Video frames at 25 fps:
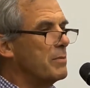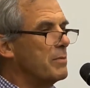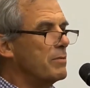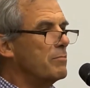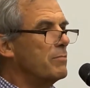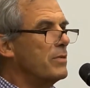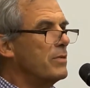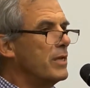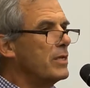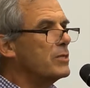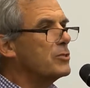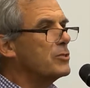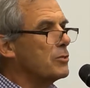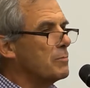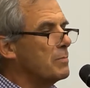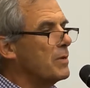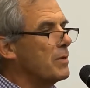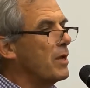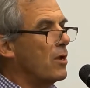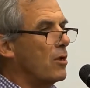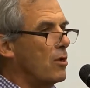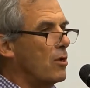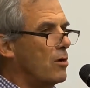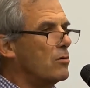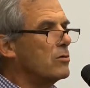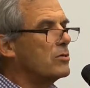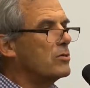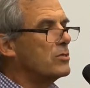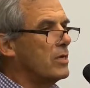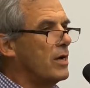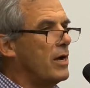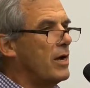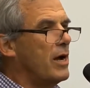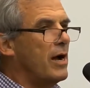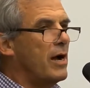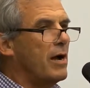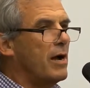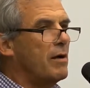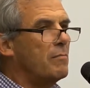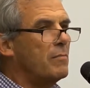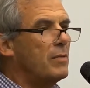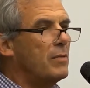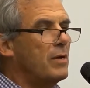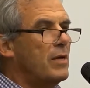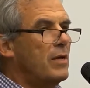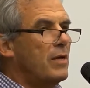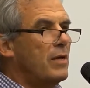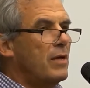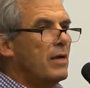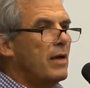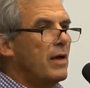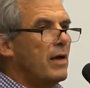but it really took me a long time,